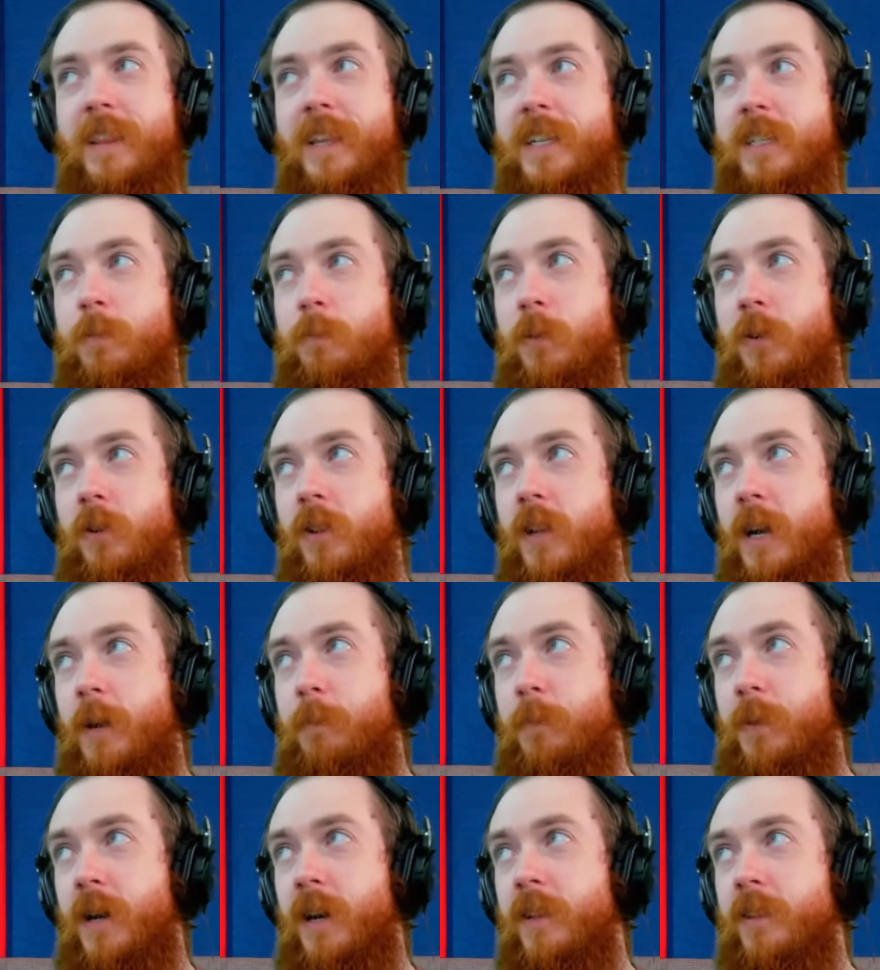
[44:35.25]
Let's pull
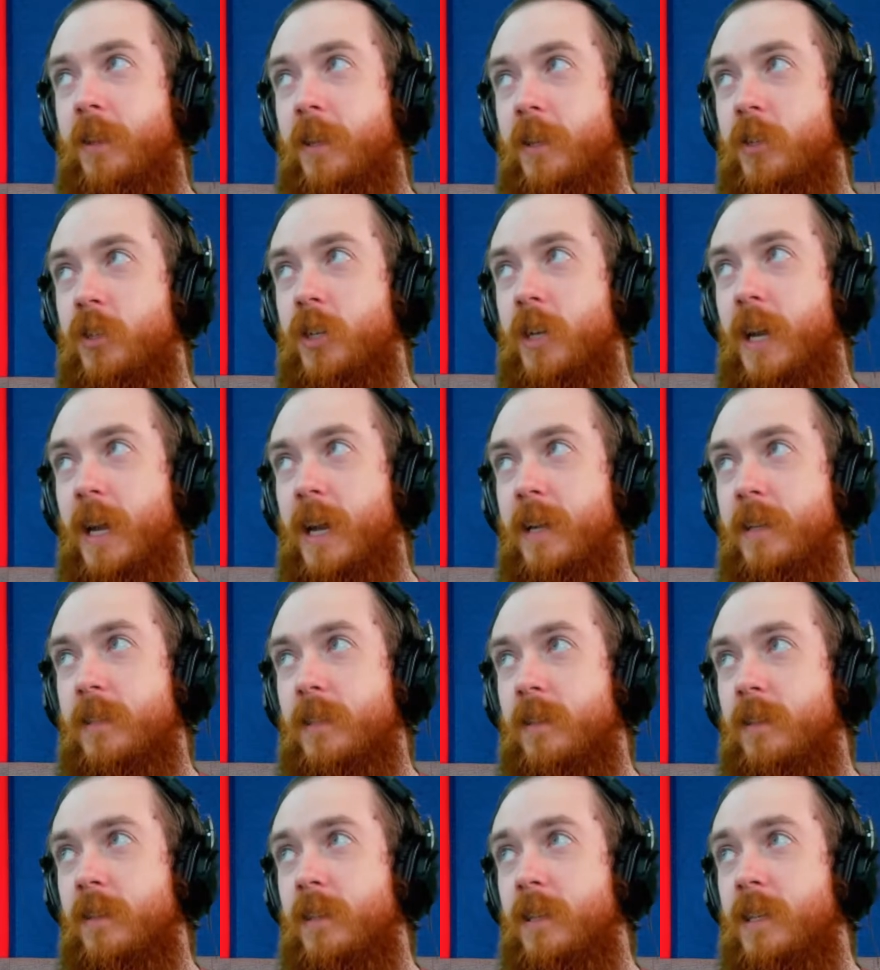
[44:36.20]
up the chat
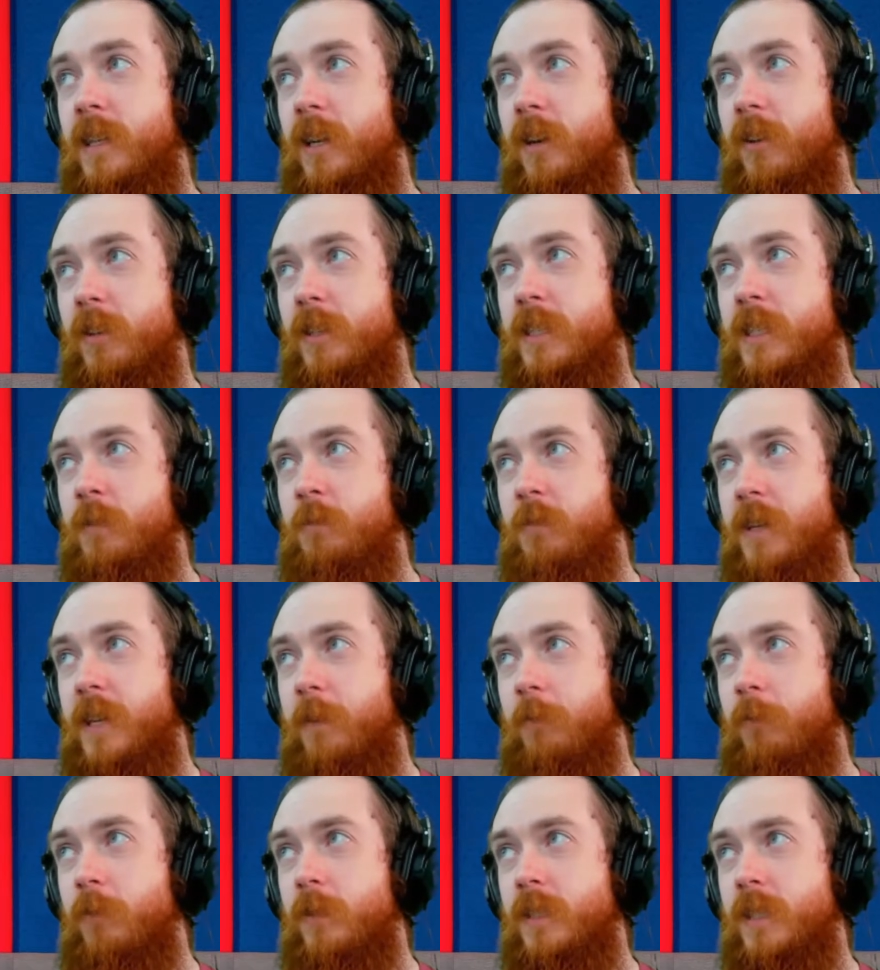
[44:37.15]
here and see what
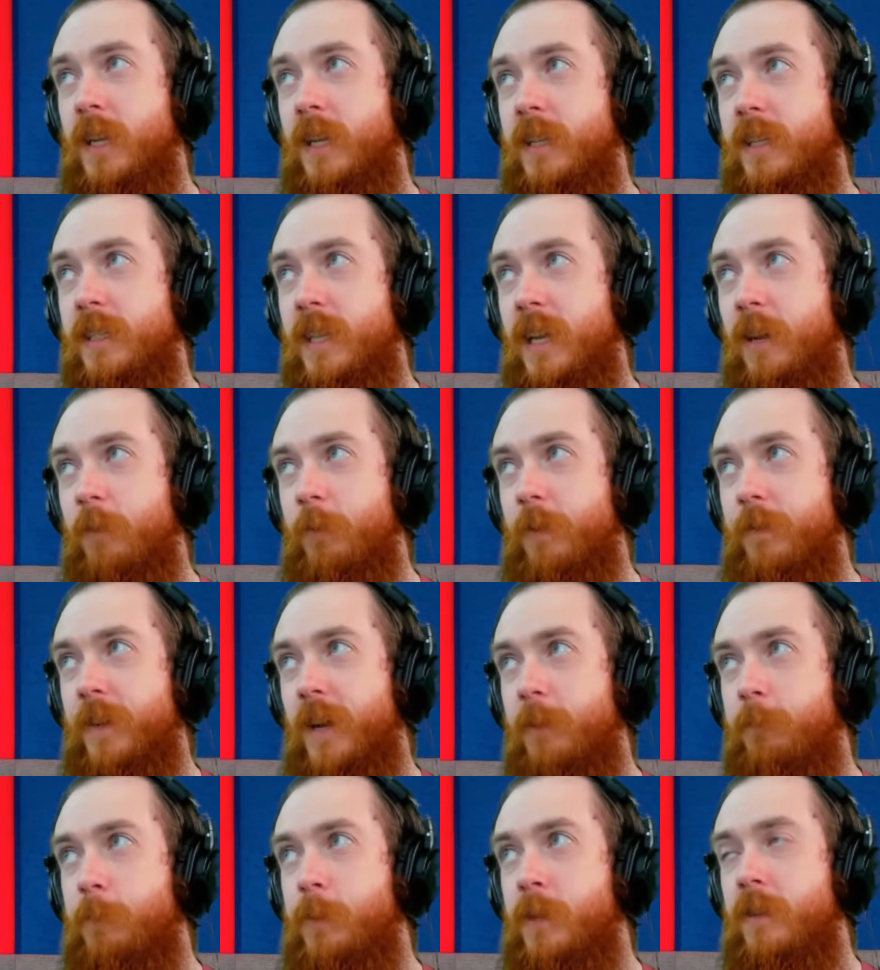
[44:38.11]
everyone's got to say. We've
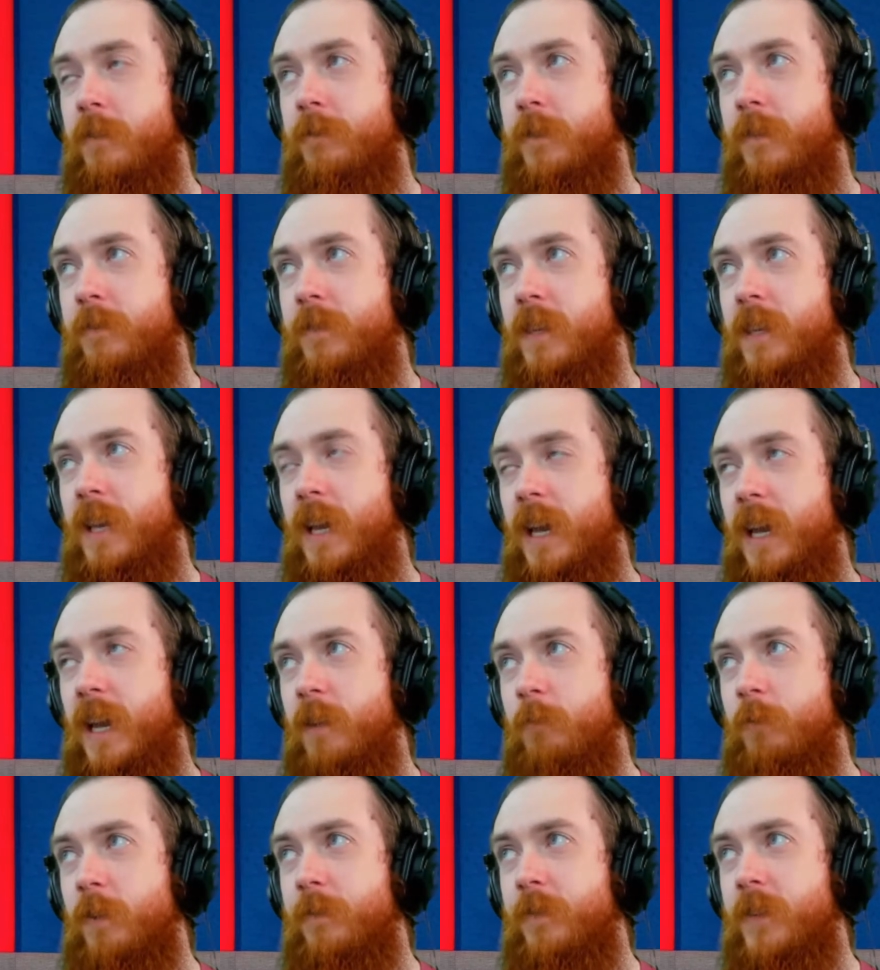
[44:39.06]
got
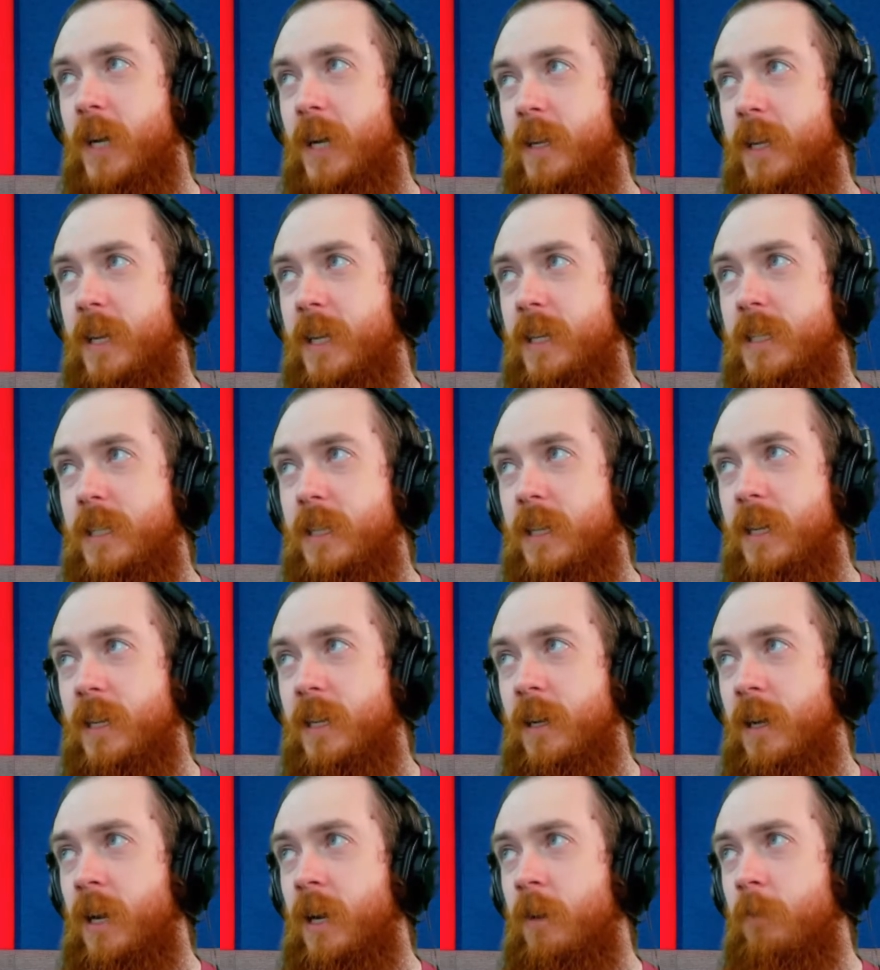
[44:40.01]
P58, we've got Aislinn,
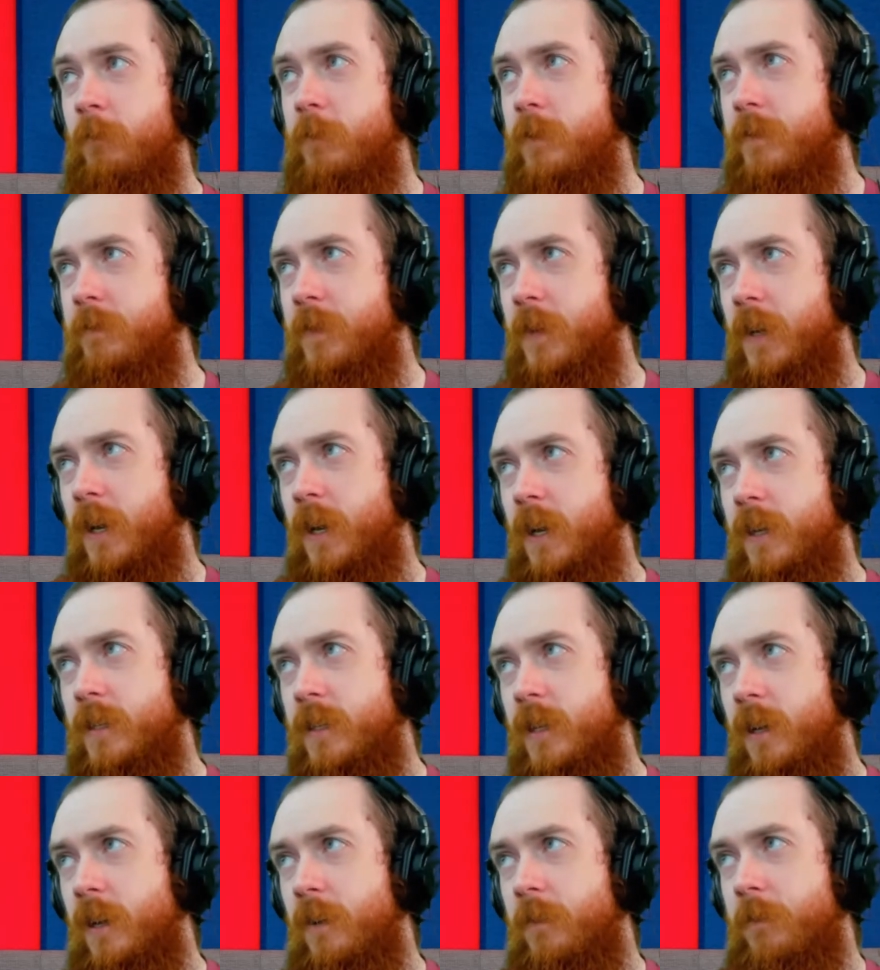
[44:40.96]
we've got
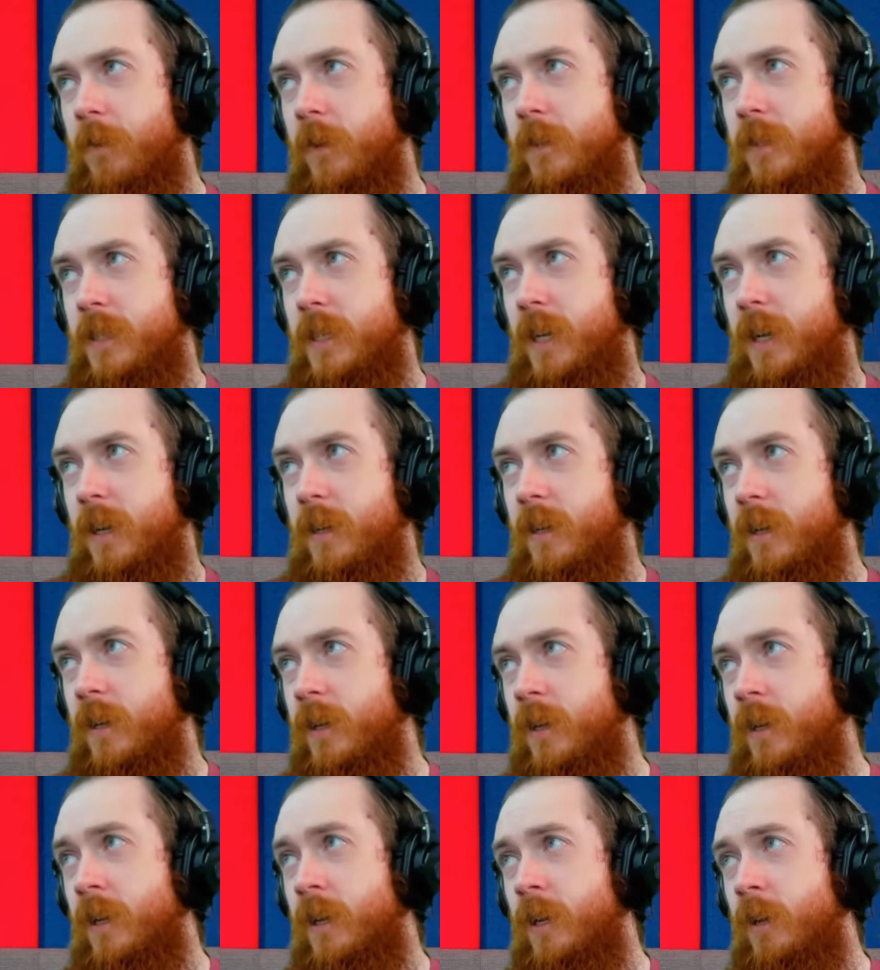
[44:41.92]

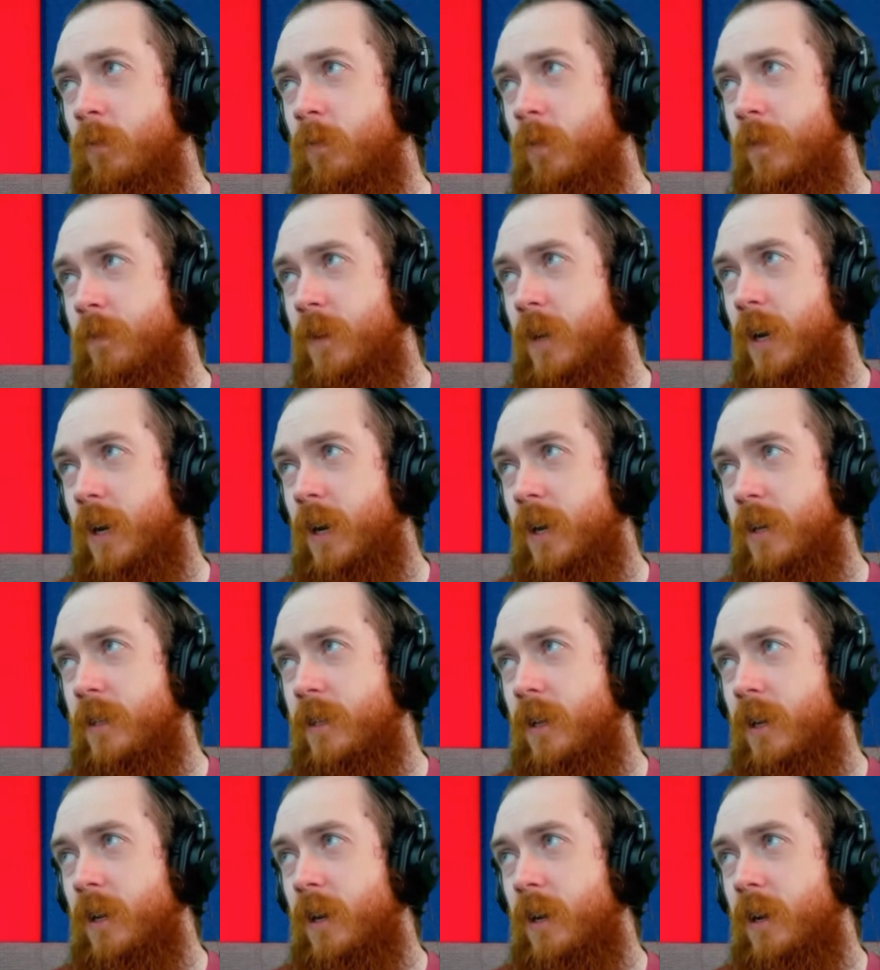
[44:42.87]
Farzana, we've got
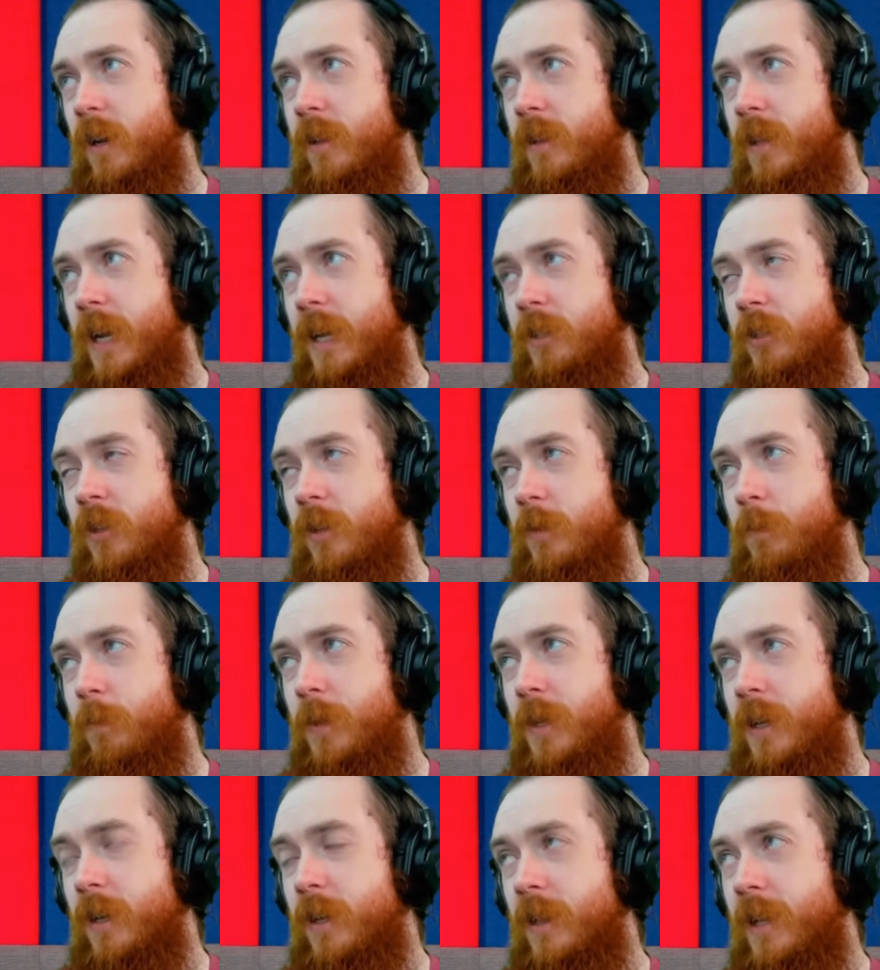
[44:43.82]
that shouldn't
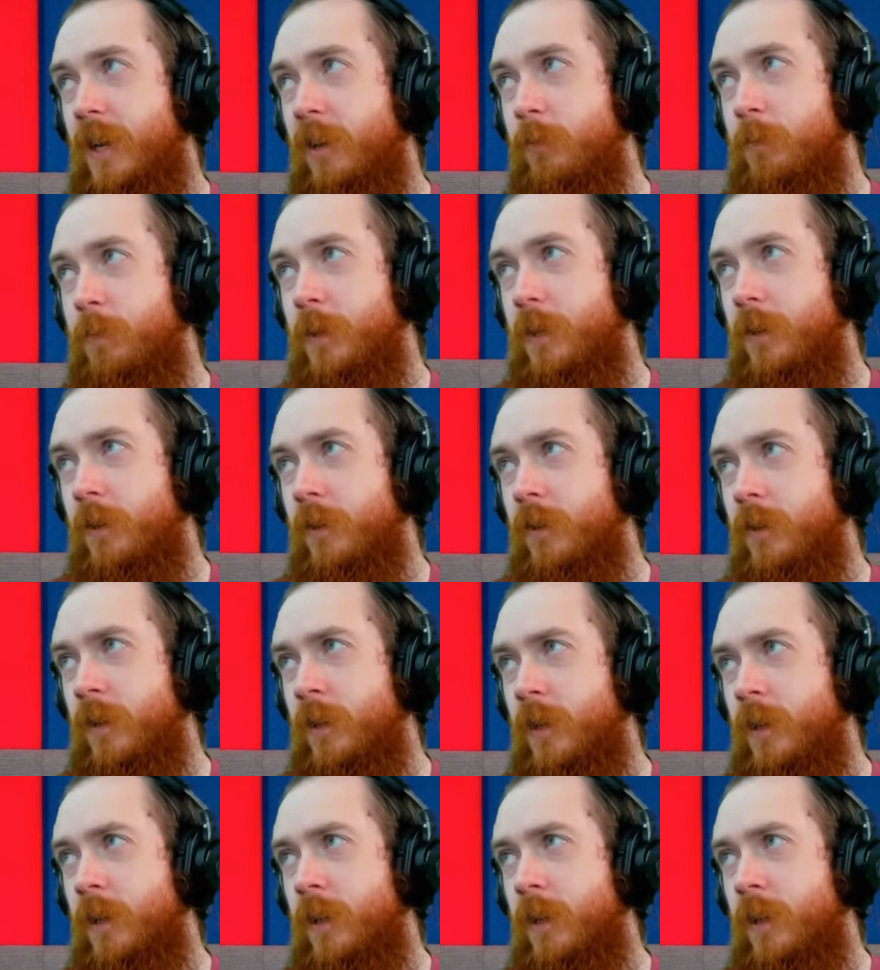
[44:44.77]
be a clown pill,